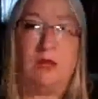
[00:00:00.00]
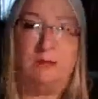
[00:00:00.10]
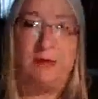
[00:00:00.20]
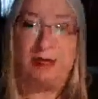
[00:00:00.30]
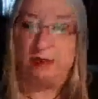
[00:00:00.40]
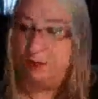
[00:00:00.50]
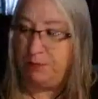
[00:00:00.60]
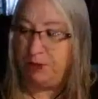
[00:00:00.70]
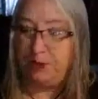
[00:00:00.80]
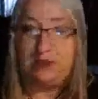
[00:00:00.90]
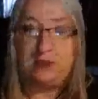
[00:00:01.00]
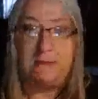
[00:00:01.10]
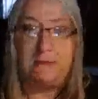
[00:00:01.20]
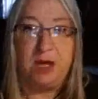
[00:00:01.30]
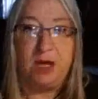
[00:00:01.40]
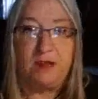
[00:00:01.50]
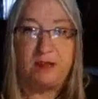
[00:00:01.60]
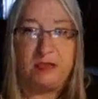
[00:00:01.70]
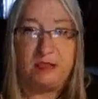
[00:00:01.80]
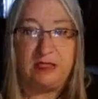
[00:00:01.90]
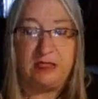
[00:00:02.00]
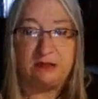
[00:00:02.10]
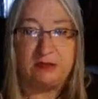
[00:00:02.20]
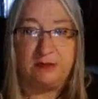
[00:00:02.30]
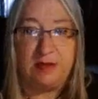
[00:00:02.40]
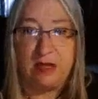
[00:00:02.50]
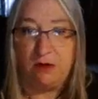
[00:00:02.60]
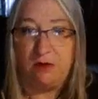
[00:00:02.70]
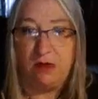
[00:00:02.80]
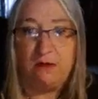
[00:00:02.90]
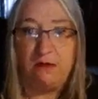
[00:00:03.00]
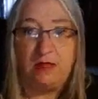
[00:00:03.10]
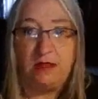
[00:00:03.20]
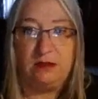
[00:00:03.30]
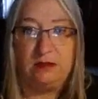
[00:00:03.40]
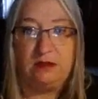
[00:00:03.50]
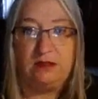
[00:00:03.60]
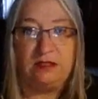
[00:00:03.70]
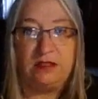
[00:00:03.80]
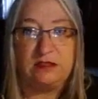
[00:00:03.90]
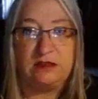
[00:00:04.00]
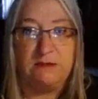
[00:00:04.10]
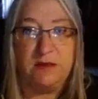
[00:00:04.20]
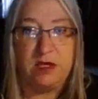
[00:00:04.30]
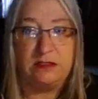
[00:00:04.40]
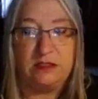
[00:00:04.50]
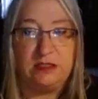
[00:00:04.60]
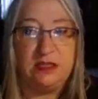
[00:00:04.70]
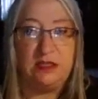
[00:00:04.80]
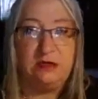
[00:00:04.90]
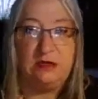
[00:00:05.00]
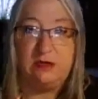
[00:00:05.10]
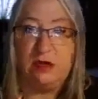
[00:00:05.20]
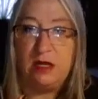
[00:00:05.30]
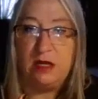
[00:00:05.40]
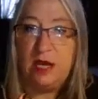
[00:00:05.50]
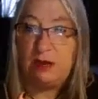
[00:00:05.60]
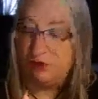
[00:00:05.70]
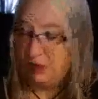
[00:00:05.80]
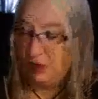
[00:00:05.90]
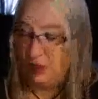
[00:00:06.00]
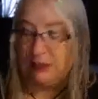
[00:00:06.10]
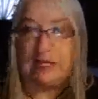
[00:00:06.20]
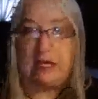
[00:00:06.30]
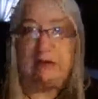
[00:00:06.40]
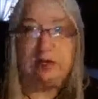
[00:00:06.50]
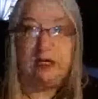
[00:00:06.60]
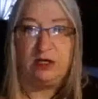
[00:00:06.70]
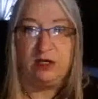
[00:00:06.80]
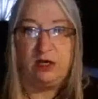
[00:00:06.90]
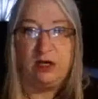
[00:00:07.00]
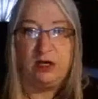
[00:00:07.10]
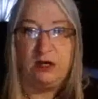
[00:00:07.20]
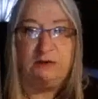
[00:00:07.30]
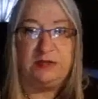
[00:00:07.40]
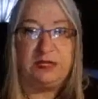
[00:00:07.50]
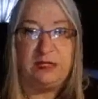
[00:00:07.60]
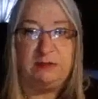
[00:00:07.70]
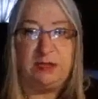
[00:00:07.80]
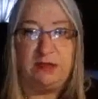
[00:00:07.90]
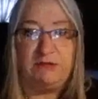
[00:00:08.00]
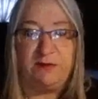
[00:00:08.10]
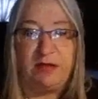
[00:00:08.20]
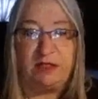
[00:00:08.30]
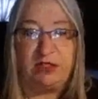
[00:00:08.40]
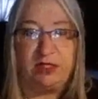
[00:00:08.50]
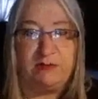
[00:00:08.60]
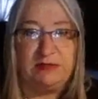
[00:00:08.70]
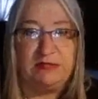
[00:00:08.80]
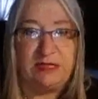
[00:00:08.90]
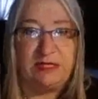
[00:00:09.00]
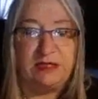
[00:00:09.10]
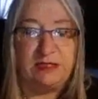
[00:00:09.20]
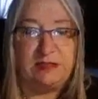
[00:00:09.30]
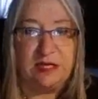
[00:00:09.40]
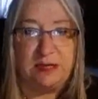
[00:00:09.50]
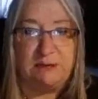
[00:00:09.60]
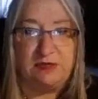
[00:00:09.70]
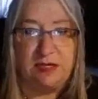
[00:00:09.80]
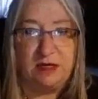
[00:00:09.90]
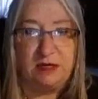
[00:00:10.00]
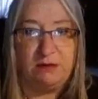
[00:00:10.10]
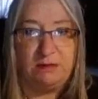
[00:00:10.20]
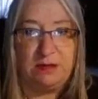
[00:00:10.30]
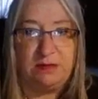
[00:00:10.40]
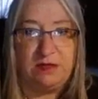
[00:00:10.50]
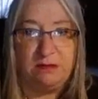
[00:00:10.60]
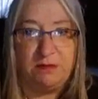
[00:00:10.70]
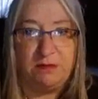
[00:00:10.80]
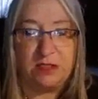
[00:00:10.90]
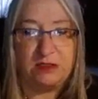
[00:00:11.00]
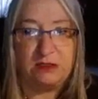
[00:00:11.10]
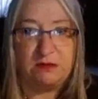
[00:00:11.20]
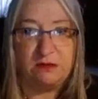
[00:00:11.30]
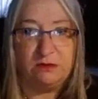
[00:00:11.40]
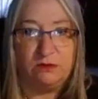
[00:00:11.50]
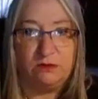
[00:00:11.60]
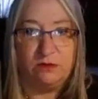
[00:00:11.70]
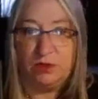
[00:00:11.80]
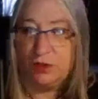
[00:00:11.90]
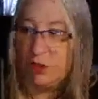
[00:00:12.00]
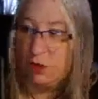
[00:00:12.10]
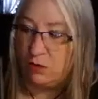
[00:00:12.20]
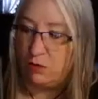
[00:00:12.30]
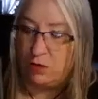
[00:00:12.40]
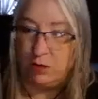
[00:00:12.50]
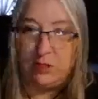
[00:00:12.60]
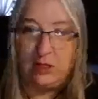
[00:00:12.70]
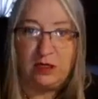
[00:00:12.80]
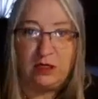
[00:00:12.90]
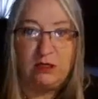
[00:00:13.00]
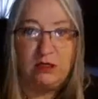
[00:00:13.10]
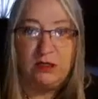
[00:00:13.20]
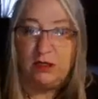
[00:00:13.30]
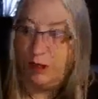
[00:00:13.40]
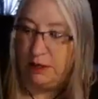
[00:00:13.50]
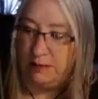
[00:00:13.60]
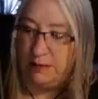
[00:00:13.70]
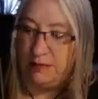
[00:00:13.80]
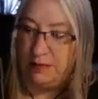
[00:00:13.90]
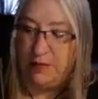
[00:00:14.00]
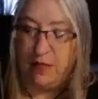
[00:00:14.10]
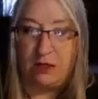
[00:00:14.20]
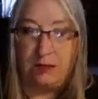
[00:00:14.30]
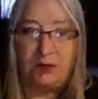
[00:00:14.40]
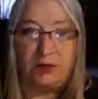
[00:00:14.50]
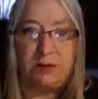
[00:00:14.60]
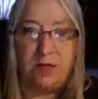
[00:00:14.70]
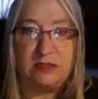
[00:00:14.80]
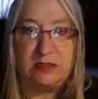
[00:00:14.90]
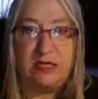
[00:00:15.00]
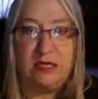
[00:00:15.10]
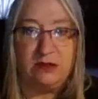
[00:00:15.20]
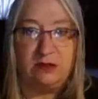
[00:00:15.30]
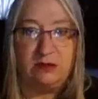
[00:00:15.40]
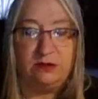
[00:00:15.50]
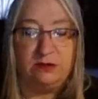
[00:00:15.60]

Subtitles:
might put some moss in here somehow. I might stick some moss in here. Either I was thinking down here, but then I'm like, if I'm actually going to be setting things up there, maybe the moss wouldn't go good there. But maybe I could put the moss here,